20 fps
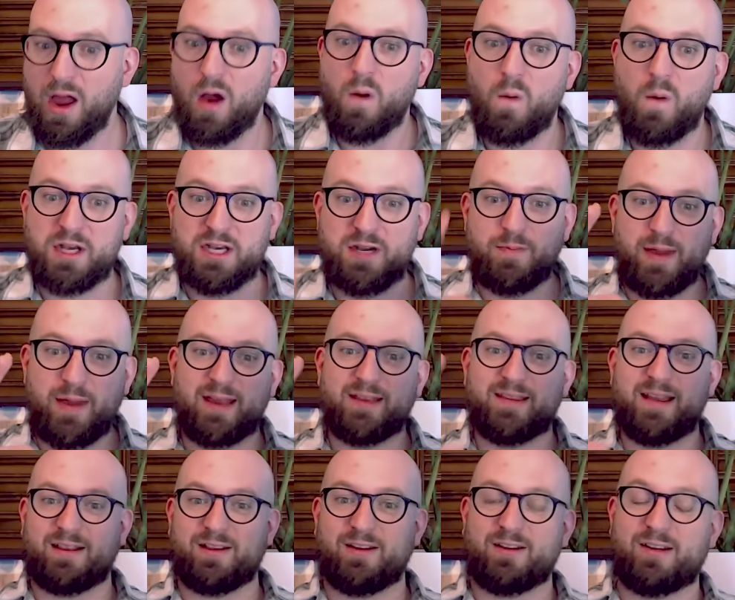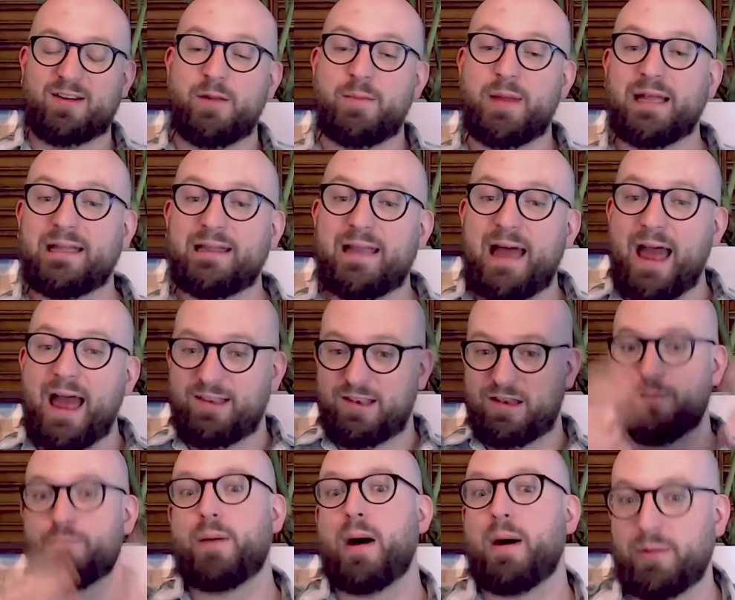which means that there are going to be less
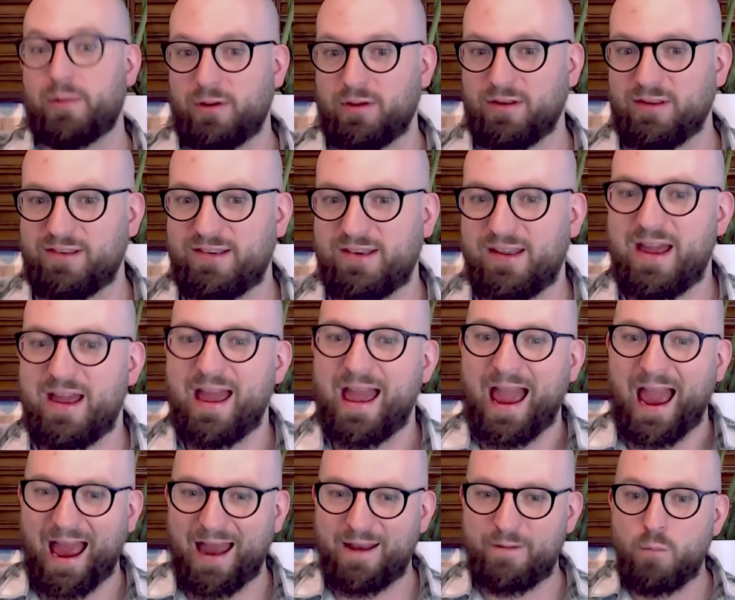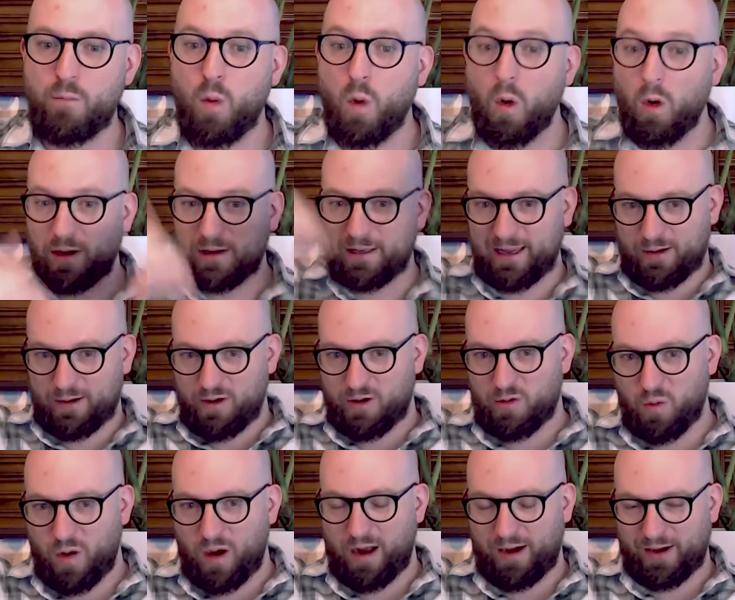bubbles and more liquid
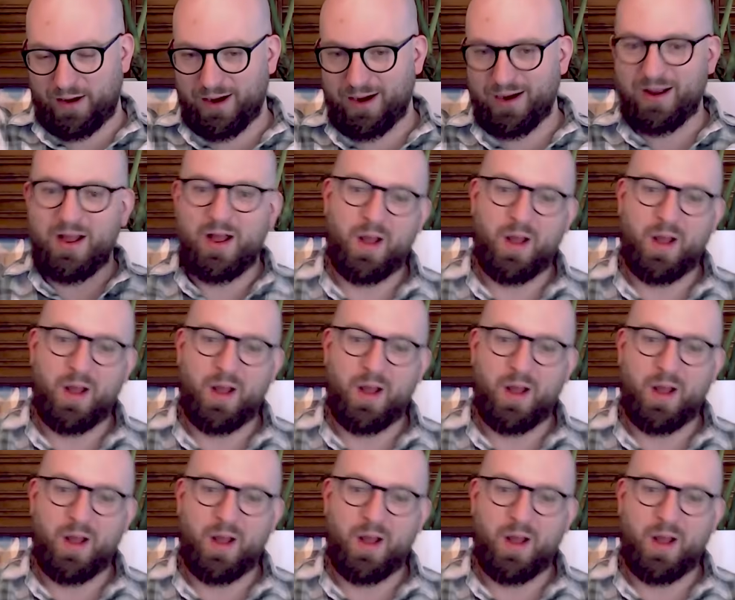water,